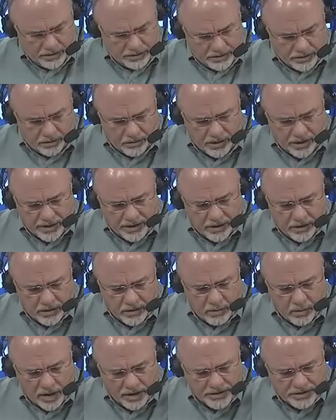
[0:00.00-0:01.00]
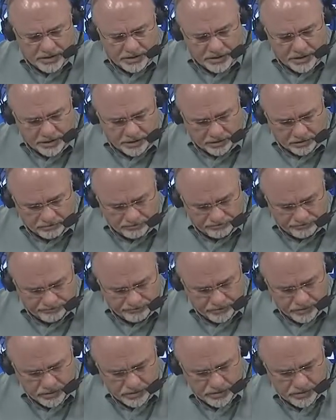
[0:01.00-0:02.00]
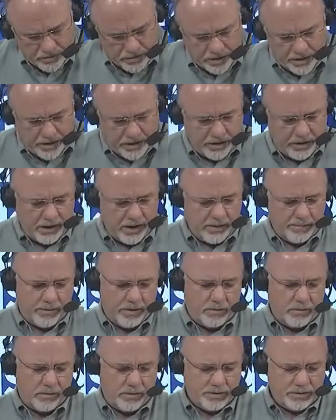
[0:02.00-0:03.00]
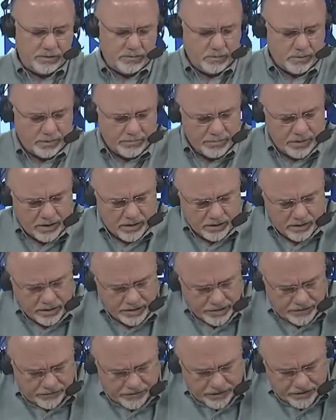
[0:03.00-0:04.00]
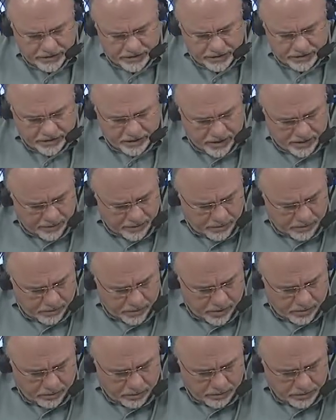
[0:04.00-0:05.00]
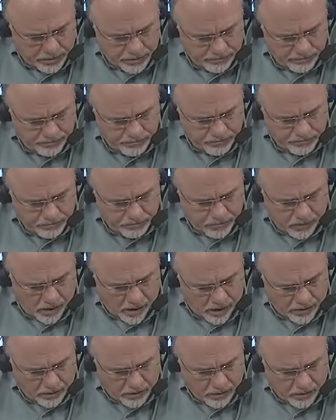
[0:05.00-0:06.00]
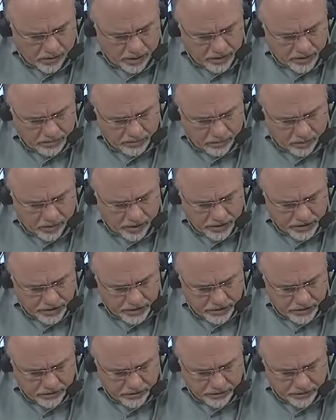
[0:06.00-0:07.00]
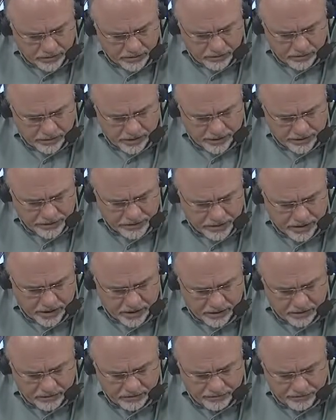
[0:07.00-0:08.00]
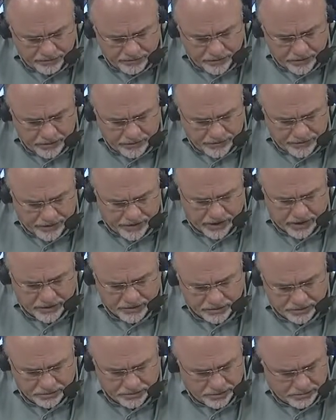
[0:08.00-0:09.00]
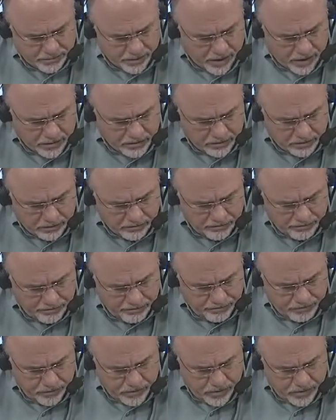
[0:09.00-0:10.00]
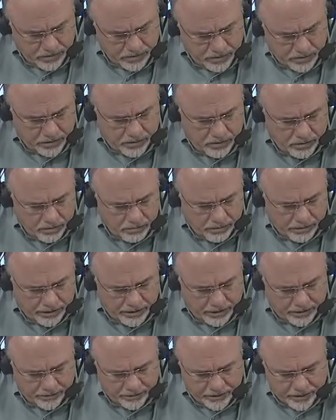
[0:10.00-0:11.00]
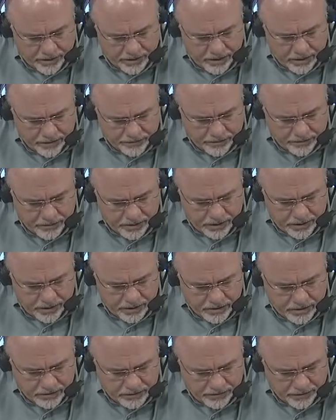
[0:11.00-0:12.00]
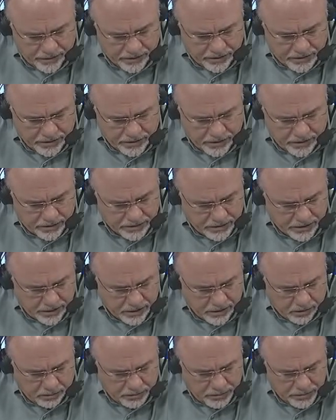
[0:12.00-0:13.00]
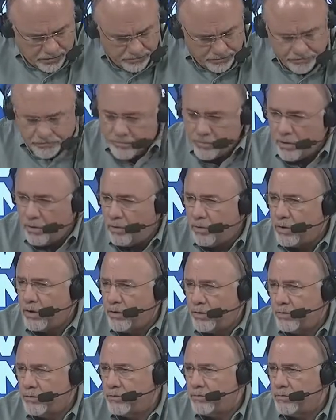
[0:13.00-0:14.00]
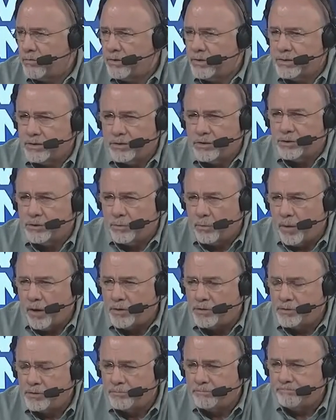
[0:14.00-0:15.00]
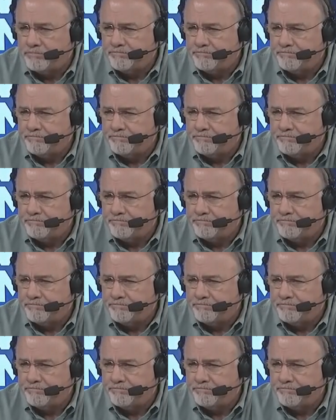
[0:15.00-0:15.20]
So I get a question here. Here's a good economic question. When America has faced economic problems, like the Great Depression or the 2008 financial debacle, do you believe that government intervention has helped or hurt the situation?